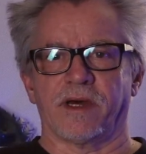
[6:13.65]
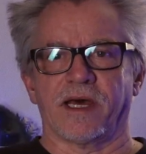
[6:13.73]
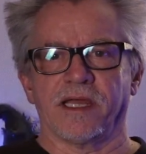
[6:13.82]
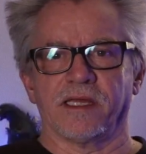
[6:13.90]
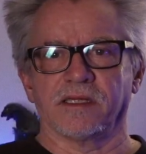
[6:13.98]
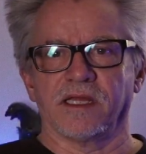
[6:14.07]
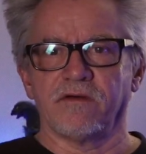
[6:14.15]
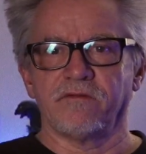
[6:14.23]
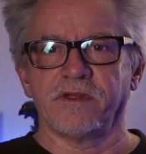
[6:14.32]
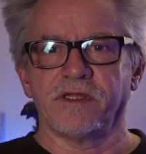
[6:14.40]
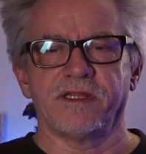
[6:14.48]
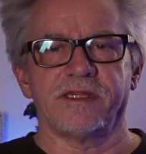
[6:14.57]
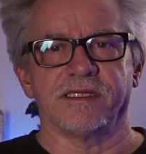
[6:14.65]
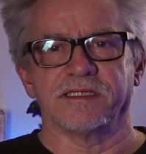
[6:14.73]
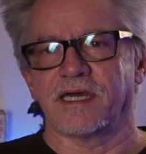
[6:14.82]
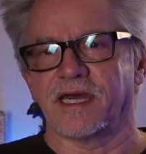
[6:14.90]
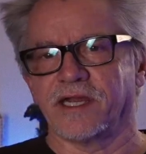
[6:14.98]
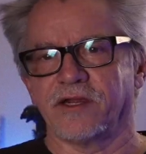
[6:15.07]
I loved the
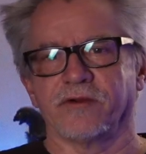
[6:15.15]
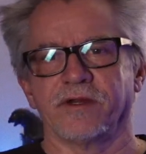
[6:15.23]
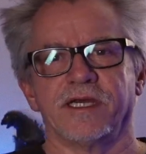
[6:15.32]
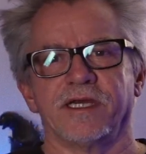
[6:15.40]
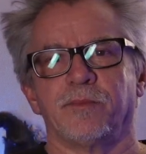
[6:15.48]
entire